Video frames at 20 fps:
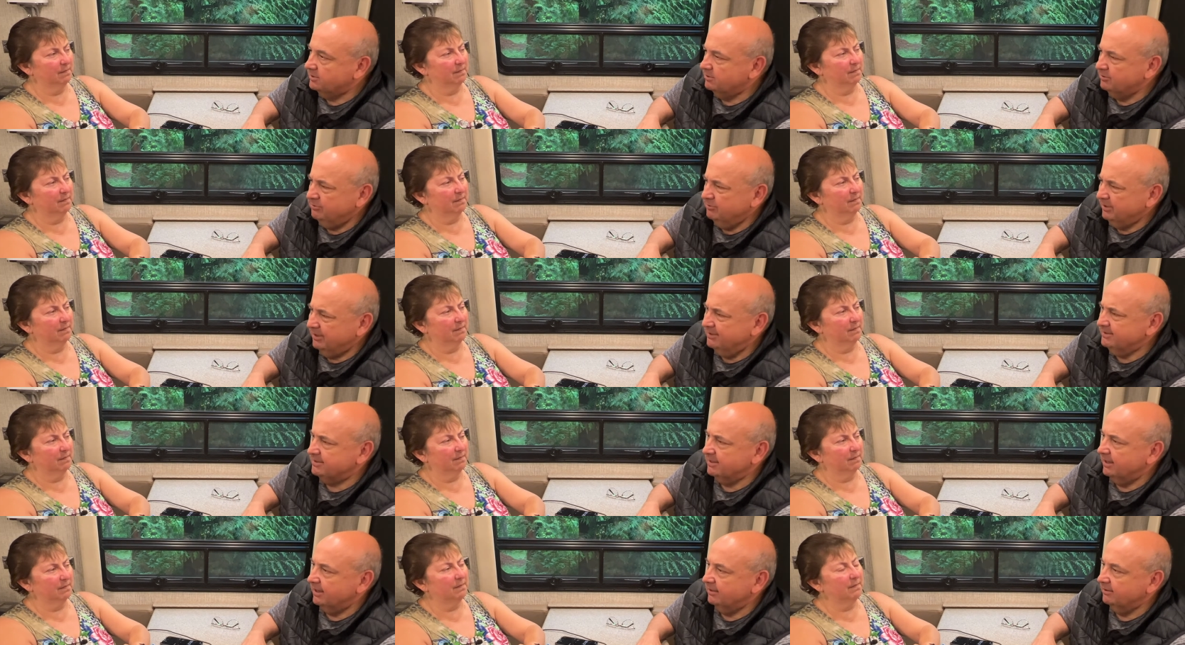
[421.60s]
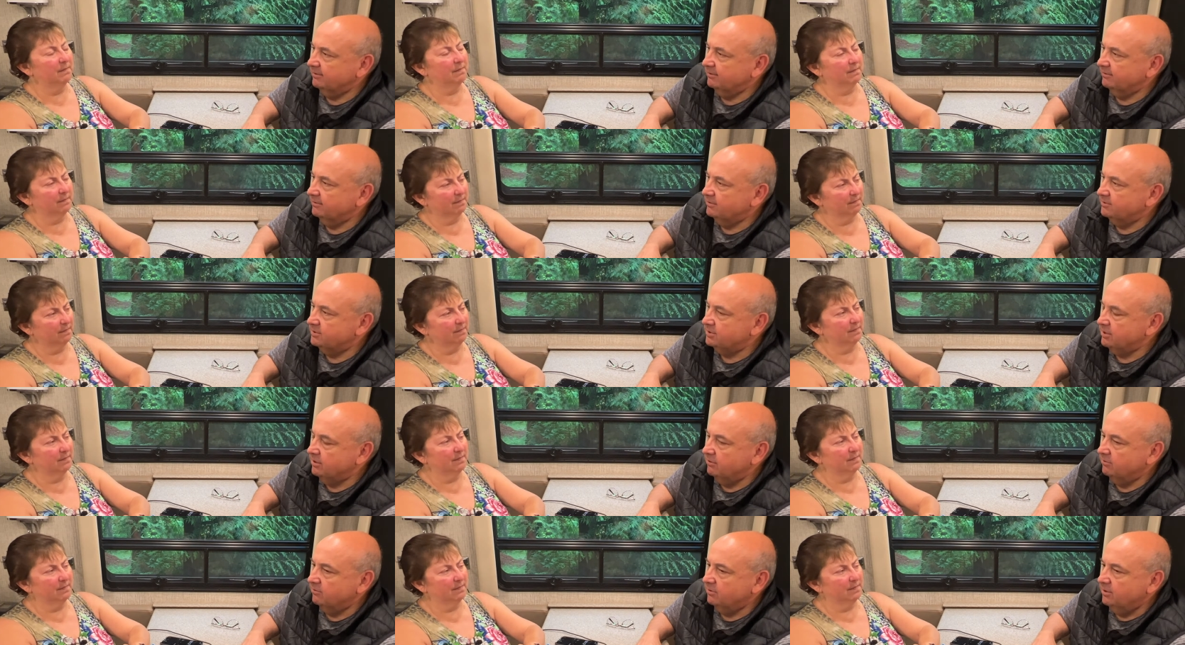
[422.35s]
Speaker 1: Who does that?
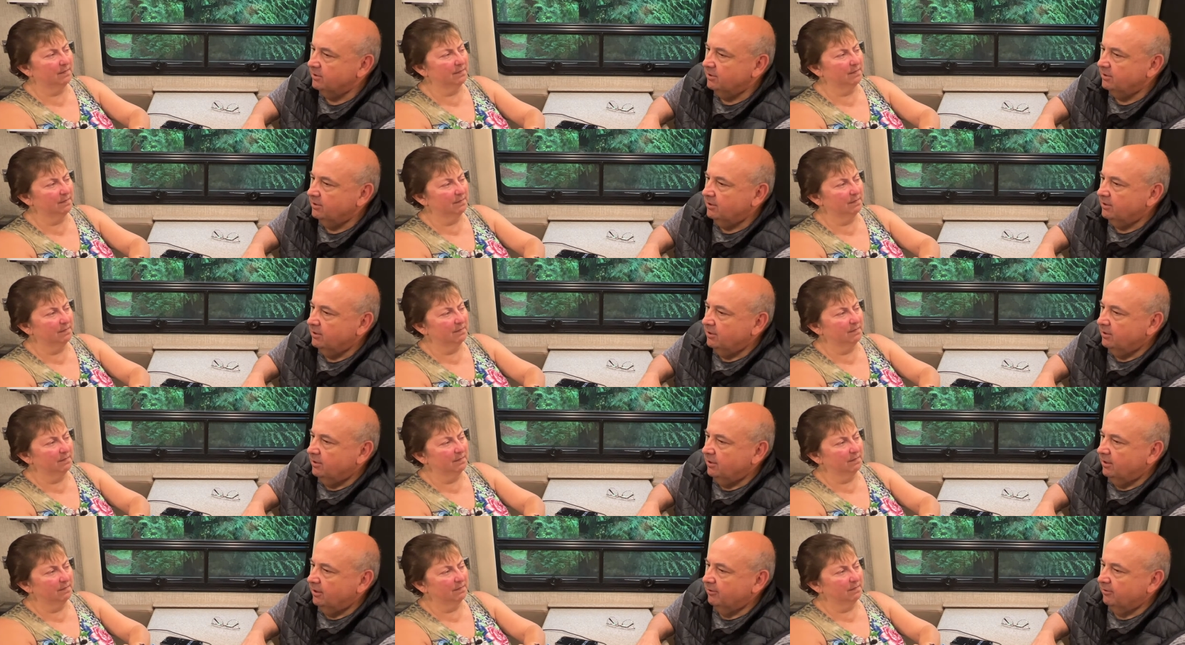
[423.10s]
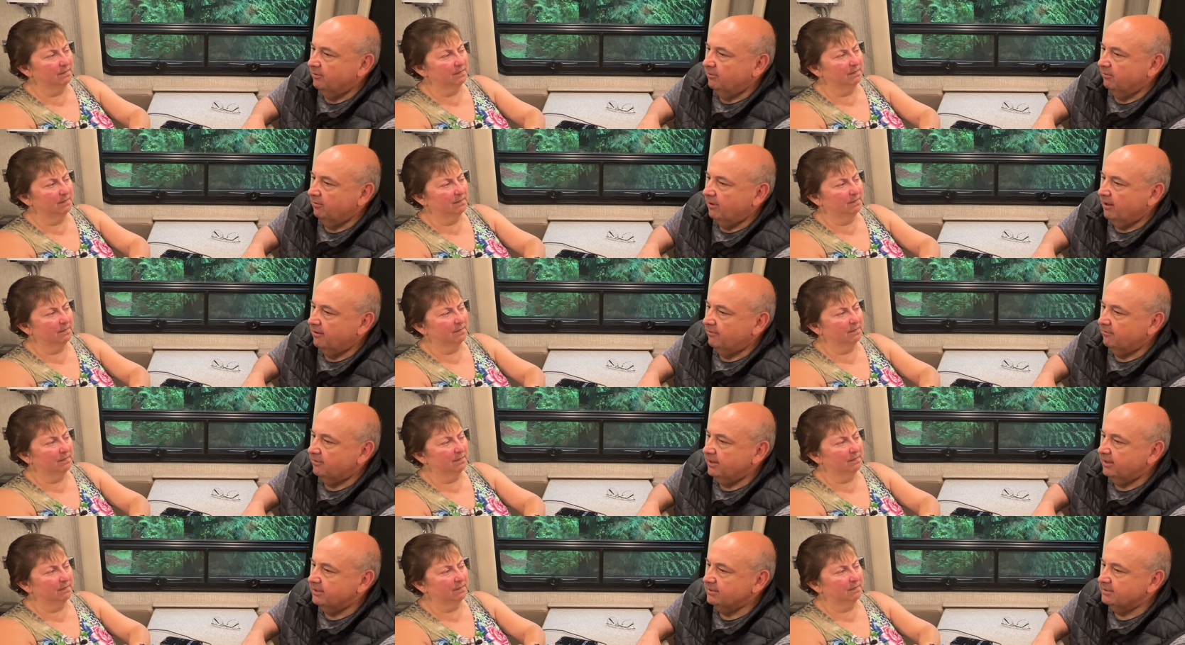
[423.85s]
So uh, there are a lot of
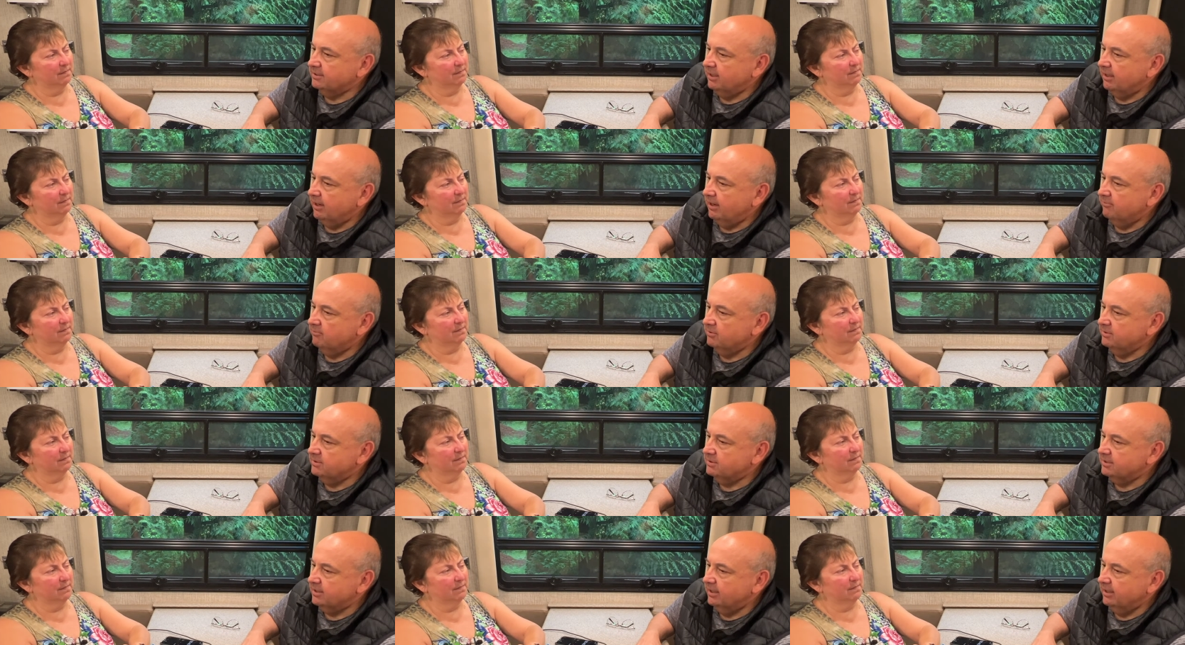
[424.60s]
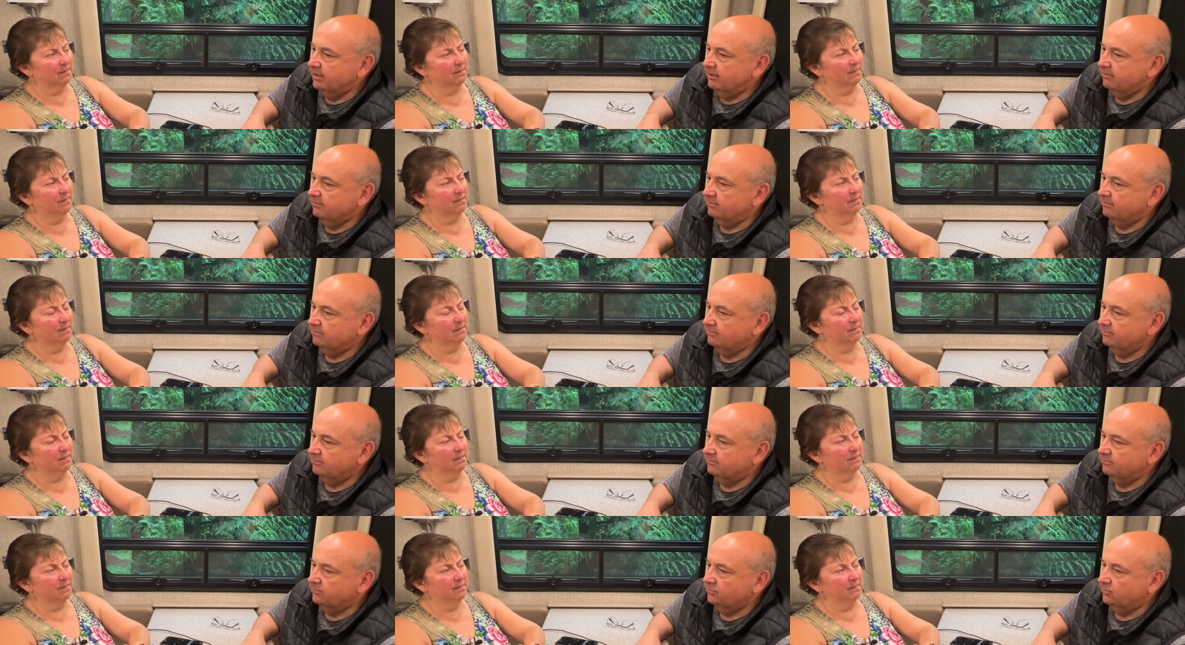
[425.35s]
things that I would say
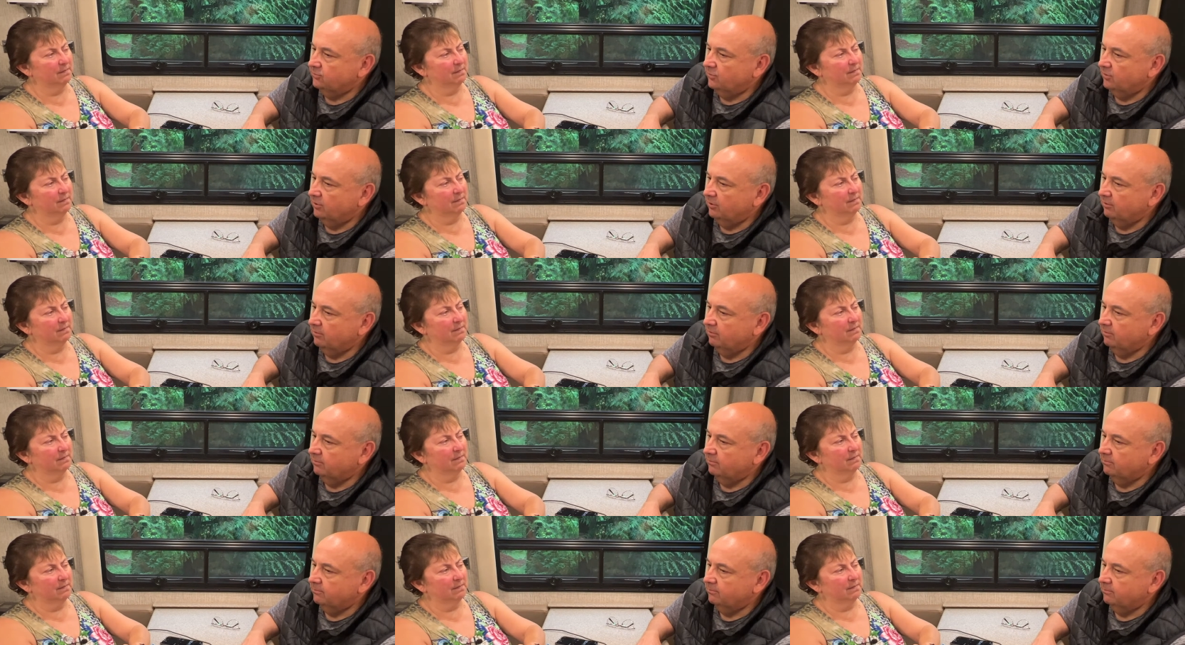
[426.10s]
are